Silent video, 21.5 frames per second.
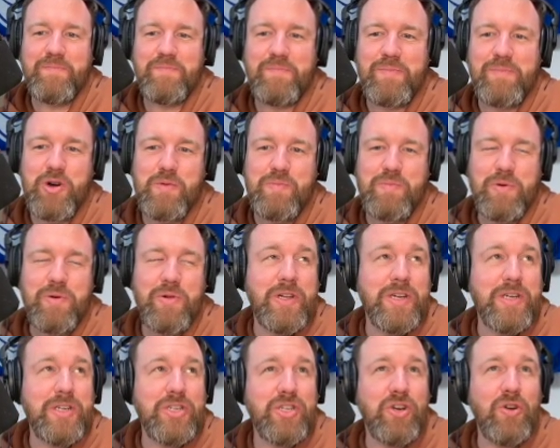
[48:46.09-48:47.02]

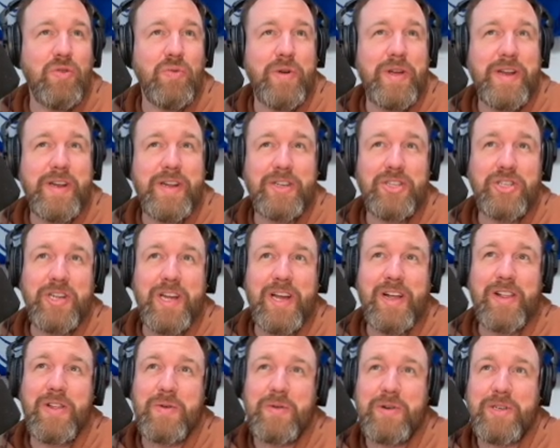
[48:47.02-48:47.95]
purplish, greenish,
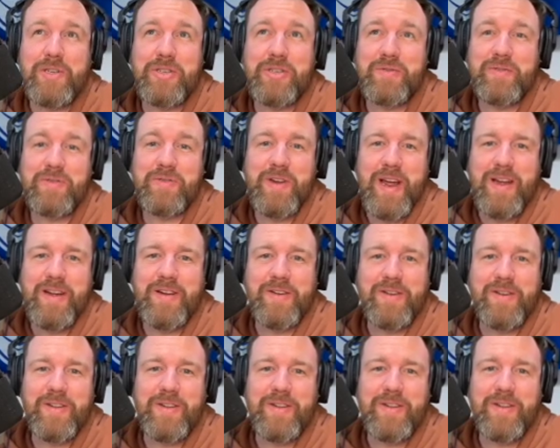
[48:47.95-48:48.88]
yellowish
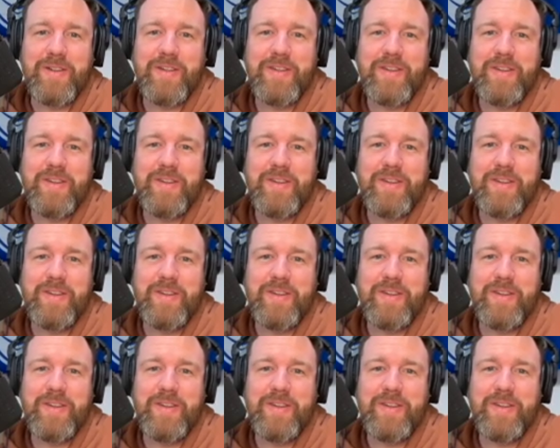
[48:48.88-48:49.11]
ankle